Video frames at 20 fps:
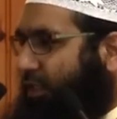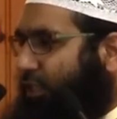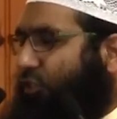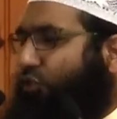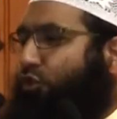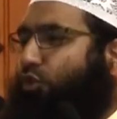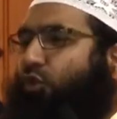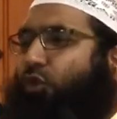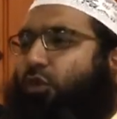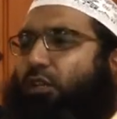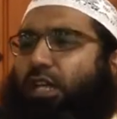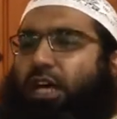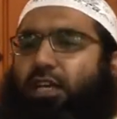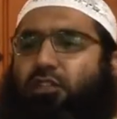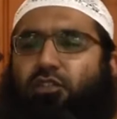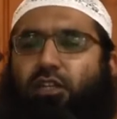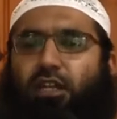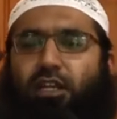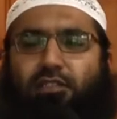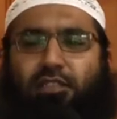Rasulullah
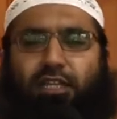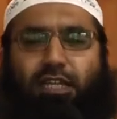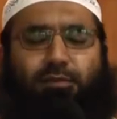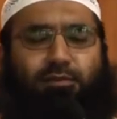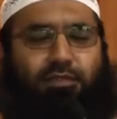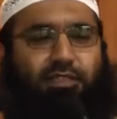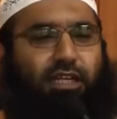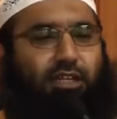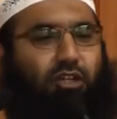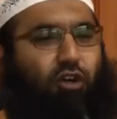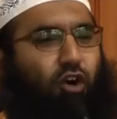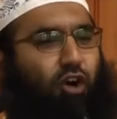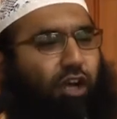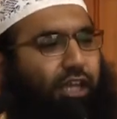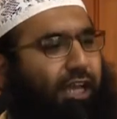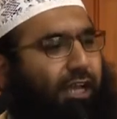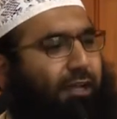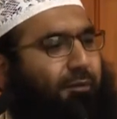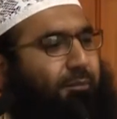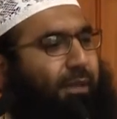sallallahu alaihi wasallam said, "O
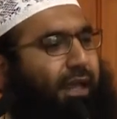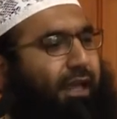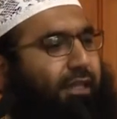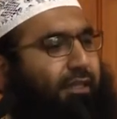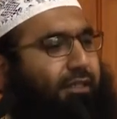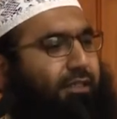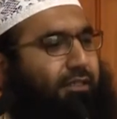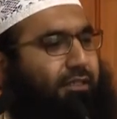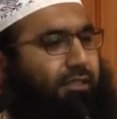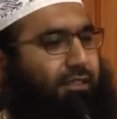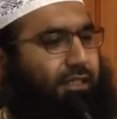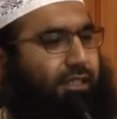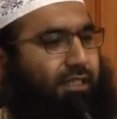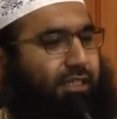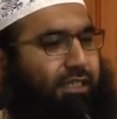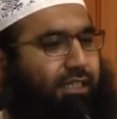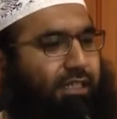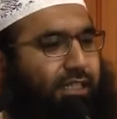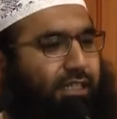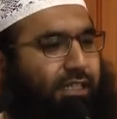young man,
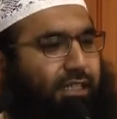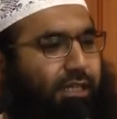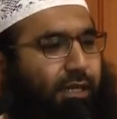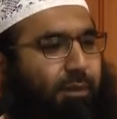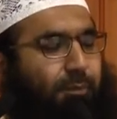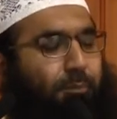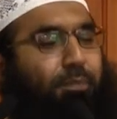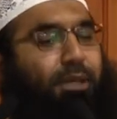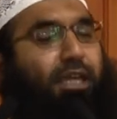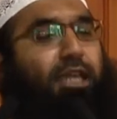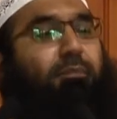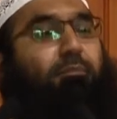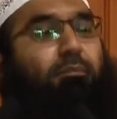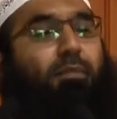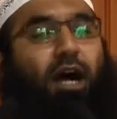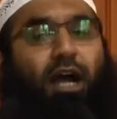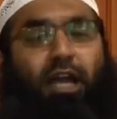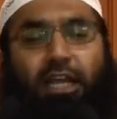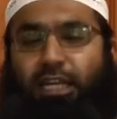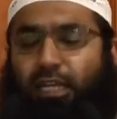be
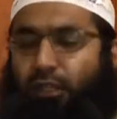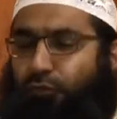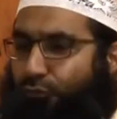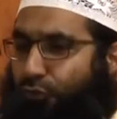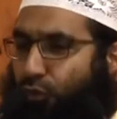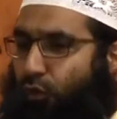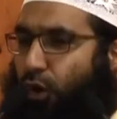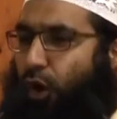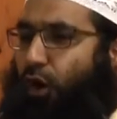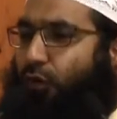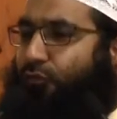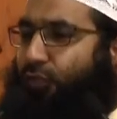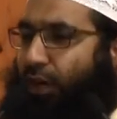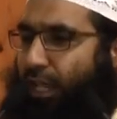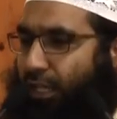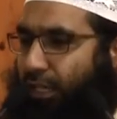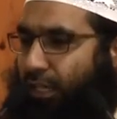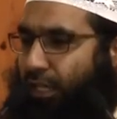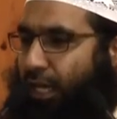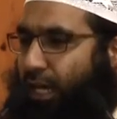mindful of
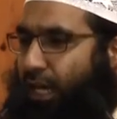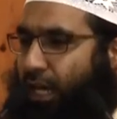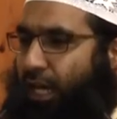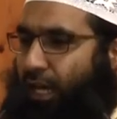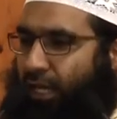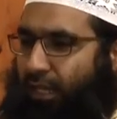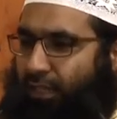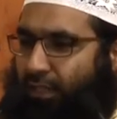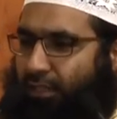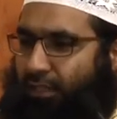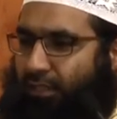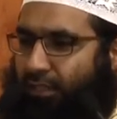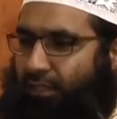Allah."